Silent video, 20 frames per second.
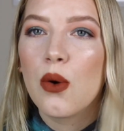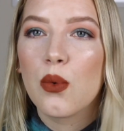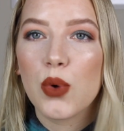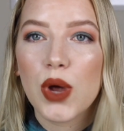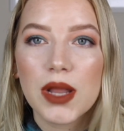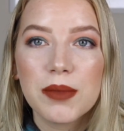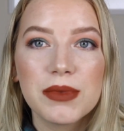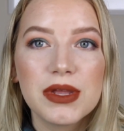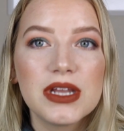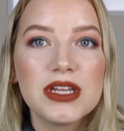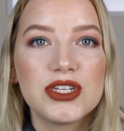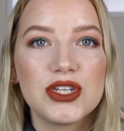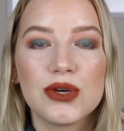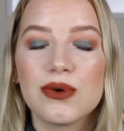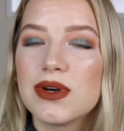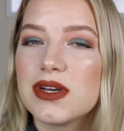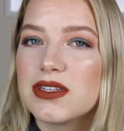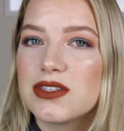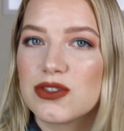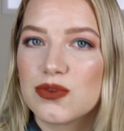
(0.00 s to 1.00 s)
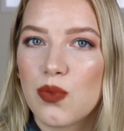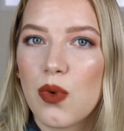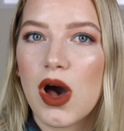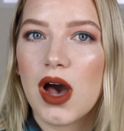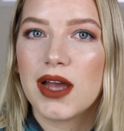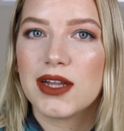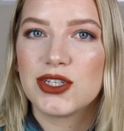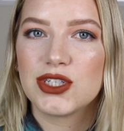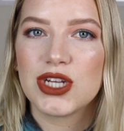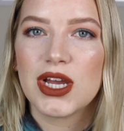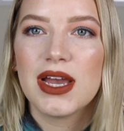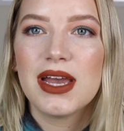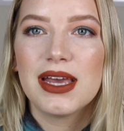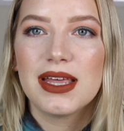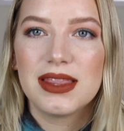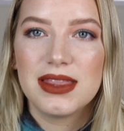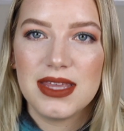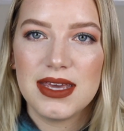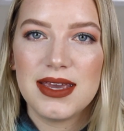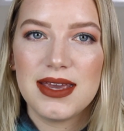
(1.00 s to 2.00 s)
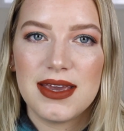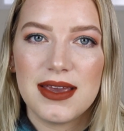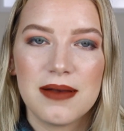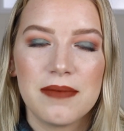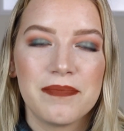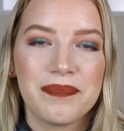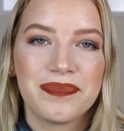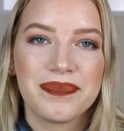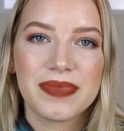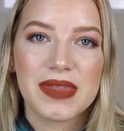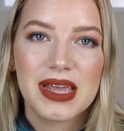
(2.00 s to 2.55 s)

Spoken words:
What I'm gonna do is swatch the